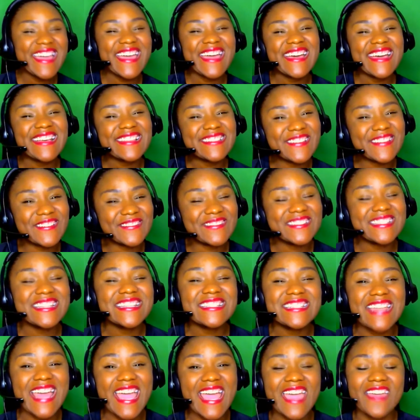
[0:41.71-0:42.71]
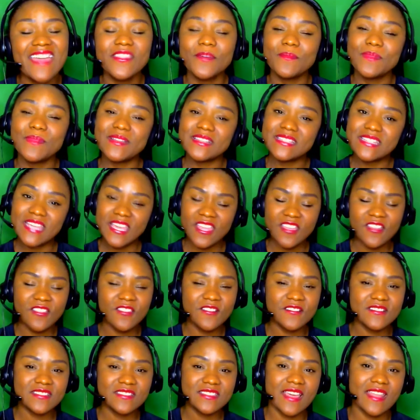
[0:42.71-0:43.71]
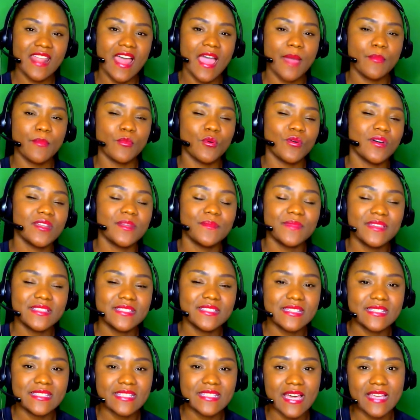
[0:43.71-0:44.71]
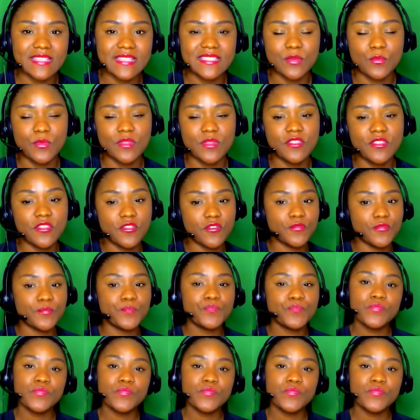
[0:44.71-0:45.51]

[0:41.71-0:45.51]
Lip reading: So today, the particulars that I'm going to be discussing with you